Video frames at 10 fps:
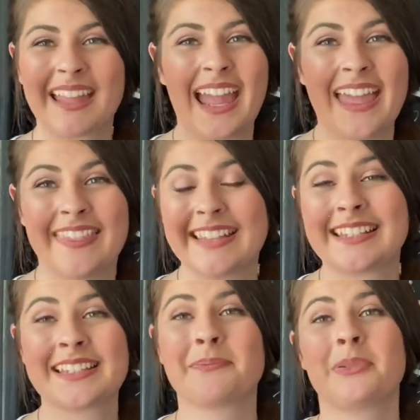this
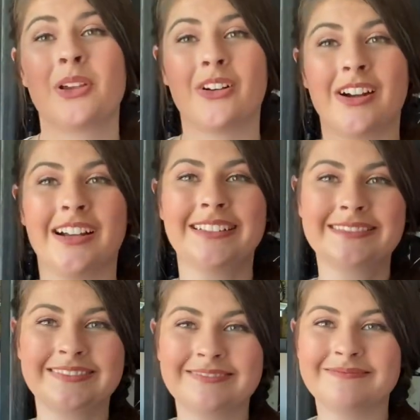is pure
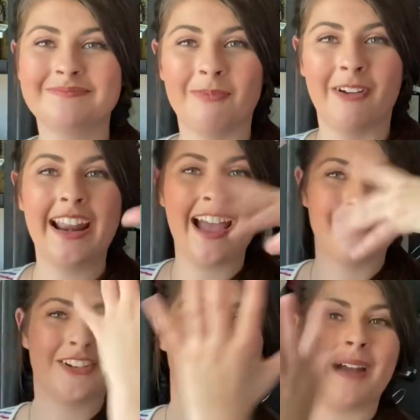
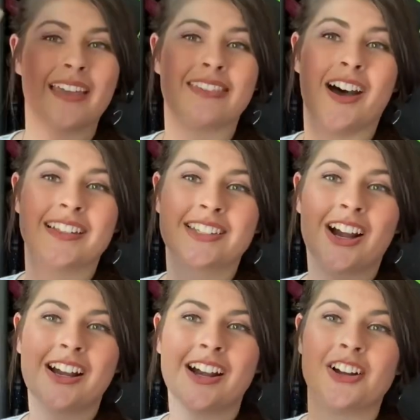whatever my thoughts
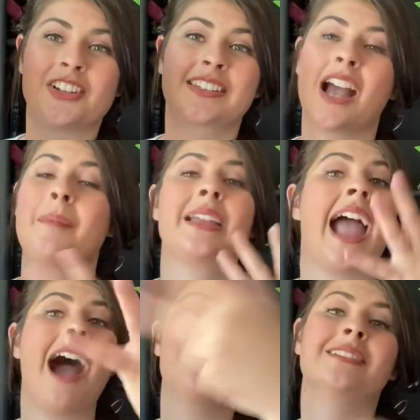are just coming
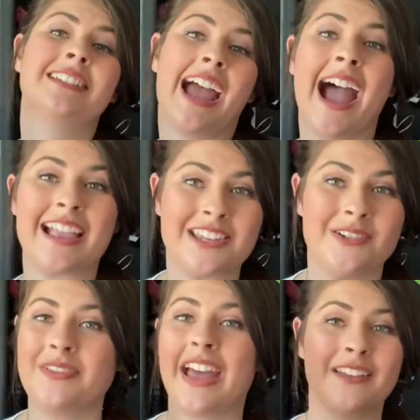out at
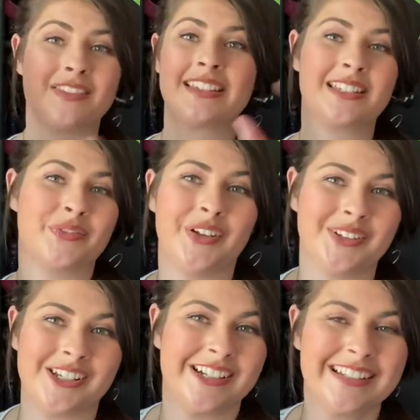you. None of this is
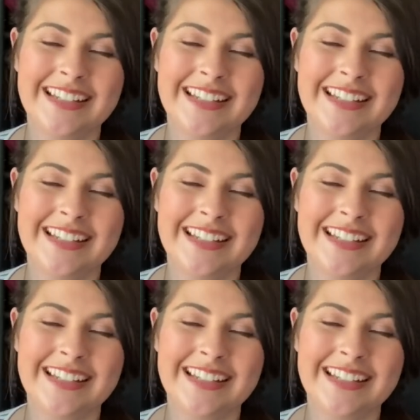filtered.